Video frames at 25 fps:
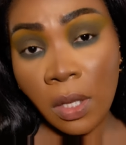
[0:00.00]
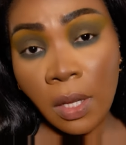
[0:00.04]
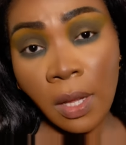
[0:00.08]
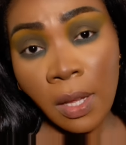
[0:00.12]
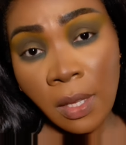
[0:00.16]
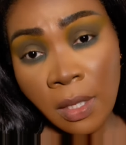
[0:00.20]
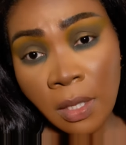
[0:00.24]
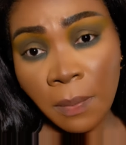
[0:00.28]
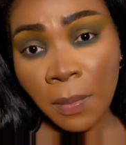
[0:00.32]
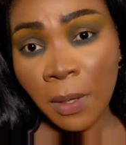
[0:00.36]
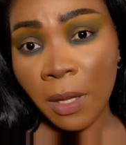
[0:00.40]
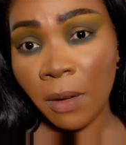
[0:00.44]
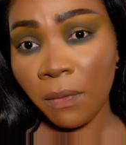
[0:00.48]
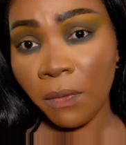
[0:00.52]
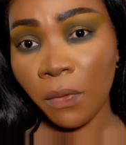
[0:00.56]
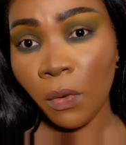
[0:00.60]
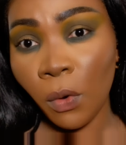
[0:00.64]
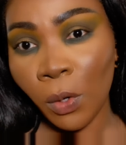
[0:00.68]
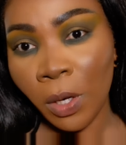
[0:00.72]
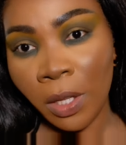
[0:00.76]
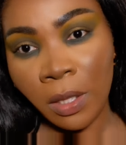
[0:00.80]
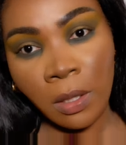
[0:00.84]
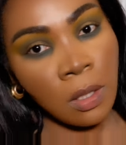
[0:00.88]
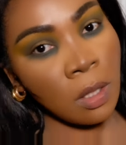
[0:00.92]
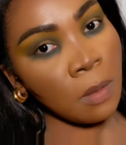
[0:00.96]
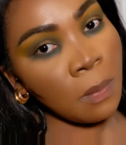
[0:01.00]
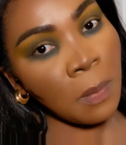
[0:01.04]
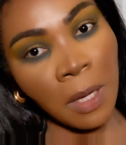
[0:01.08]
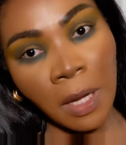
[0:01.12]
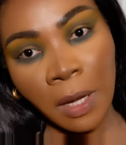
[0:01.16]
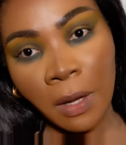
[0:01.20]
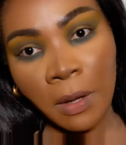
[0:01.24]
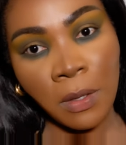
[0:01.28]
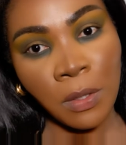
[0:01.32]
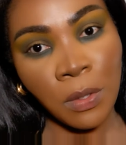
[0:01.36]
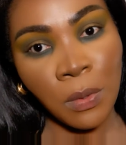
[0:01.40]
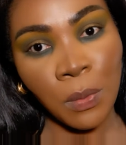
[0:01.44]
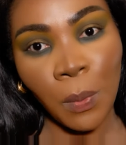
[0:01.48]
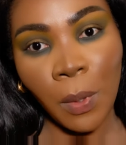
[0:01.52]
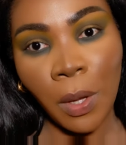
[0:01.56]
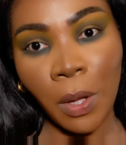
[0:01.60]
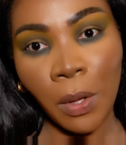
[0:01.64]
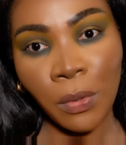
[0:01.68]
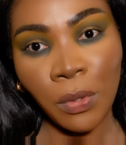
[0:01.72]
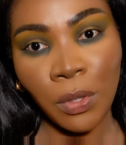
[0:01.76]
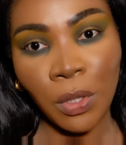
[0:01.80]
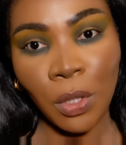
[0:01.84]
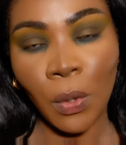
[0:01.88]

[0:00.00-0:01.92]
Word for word: it is a bit fall inspired as well.